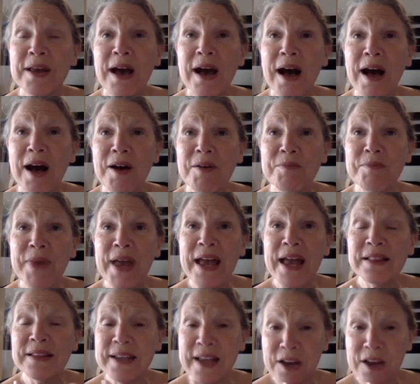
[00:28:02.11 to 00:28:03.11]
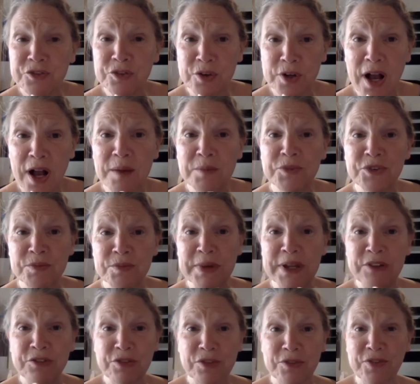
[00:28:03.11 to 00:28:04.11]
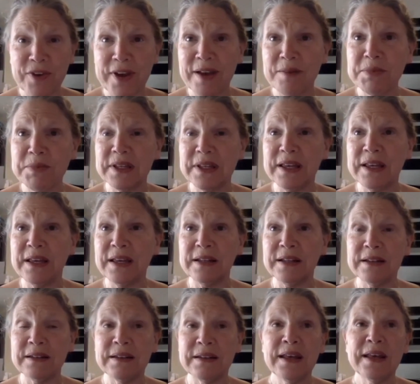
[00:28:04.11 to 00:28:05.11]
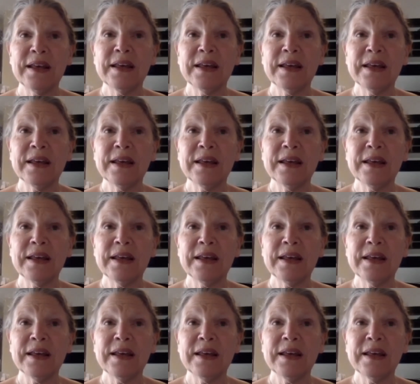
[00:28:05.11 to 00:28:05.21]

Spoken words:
Eliezer comes and meets the family and